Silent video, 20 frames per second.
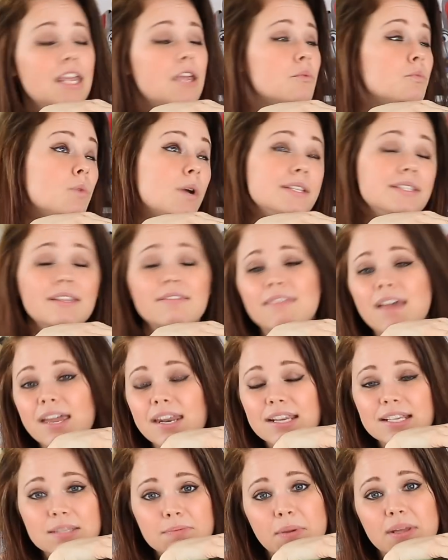It wasn't that
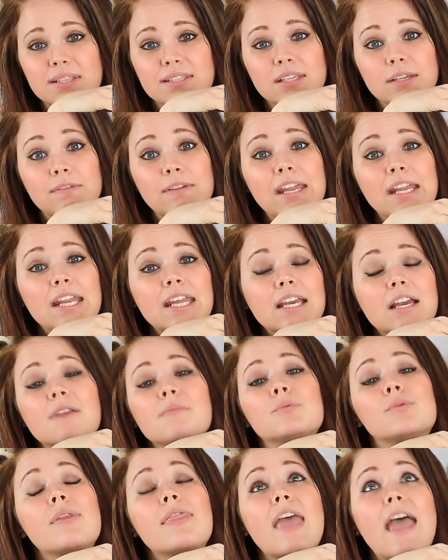expensive, and it
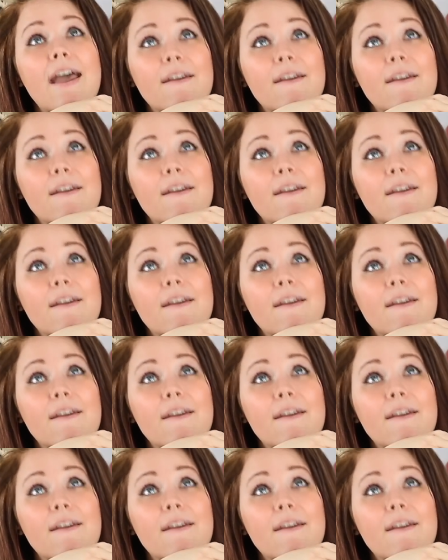comes with